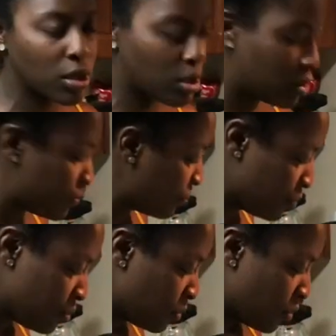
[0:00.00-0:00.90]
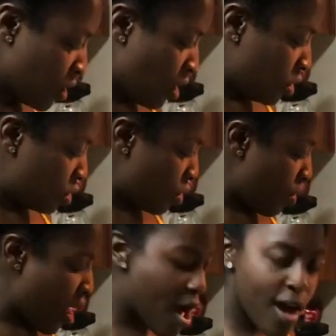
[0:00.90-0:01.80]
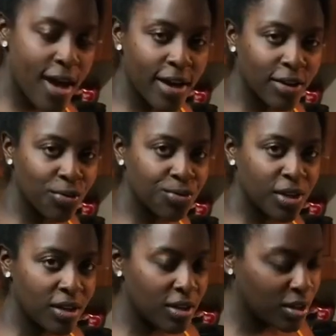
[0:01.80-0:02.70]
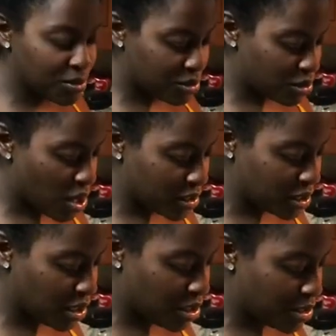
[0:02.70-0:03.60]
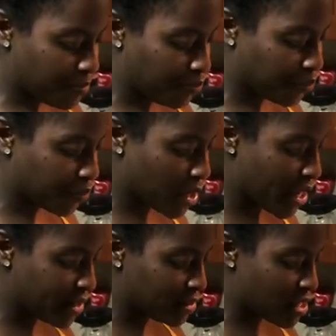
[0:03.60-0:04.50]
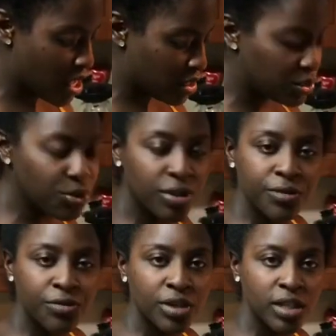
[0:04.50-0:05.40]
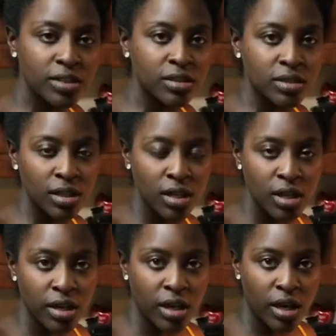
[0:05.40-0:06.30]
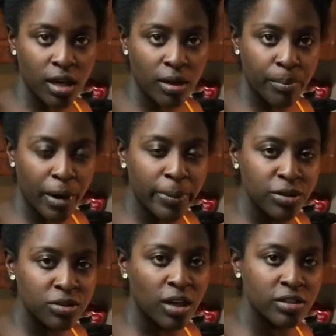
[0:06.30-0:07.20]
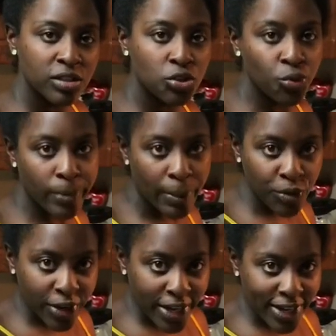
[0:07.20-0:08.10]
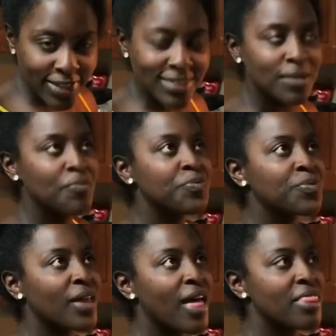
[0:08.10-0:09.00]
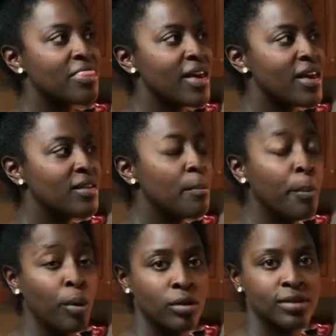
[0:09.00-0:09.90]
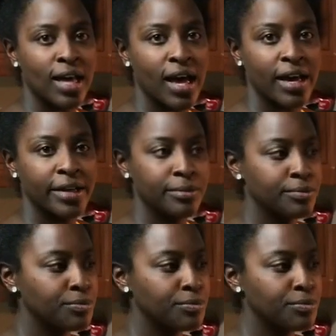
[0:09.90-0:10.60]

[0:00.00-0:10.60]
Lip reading: cutter. So I created a little sauce here. It's 2 different barbecue sauces, Sweet Baby Ray's, and then Bullseye.